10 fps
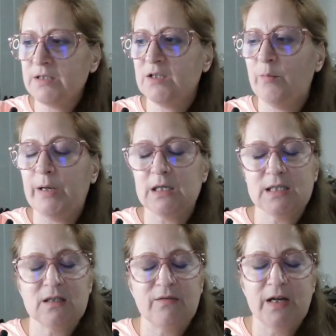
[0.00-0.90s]
also
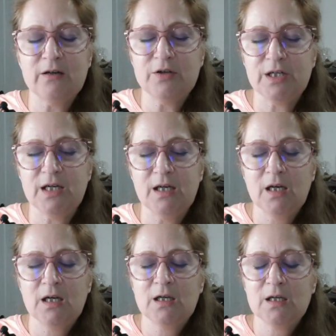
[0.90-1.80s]
positive energy
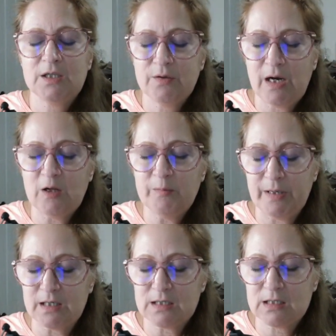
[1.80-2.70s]
to
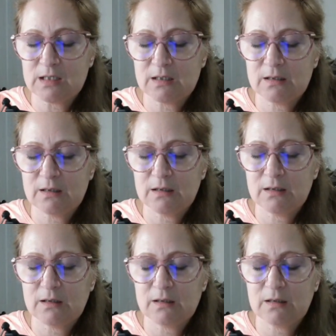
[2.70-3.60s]
help us,
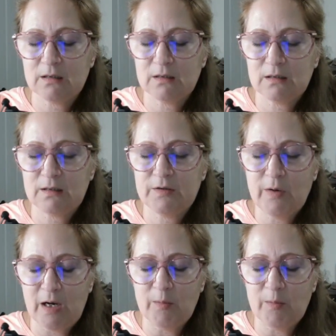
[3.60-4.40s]
to